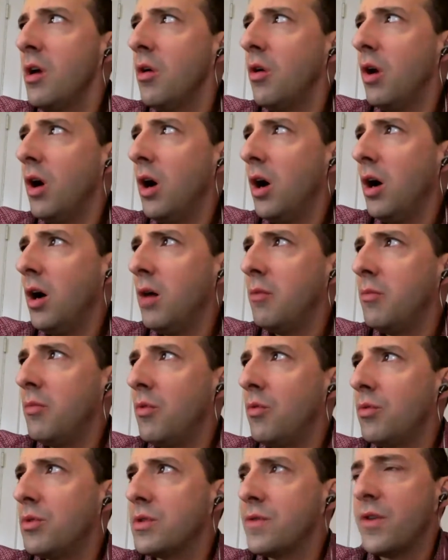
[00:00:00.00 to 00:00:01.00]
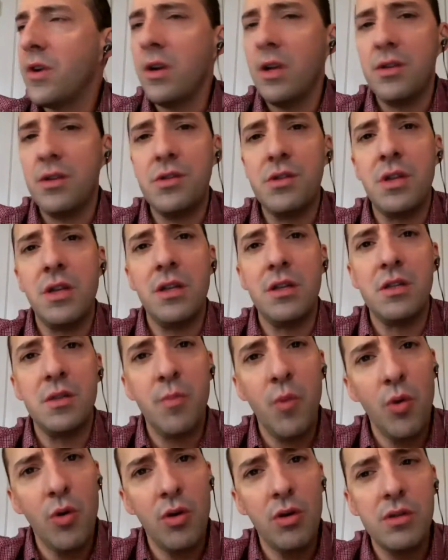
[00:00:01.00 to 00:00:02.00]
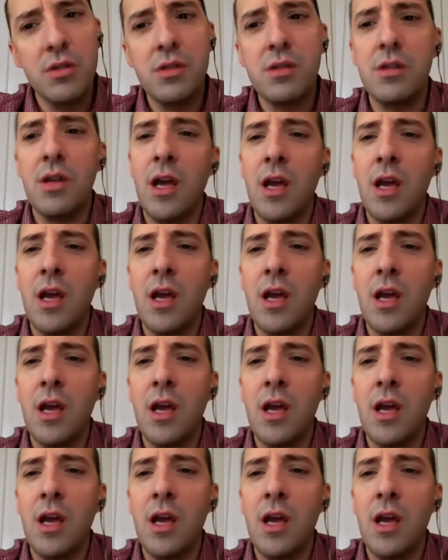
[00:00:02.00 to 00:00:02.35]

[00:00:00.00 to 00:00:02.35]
um, was very interested in sports.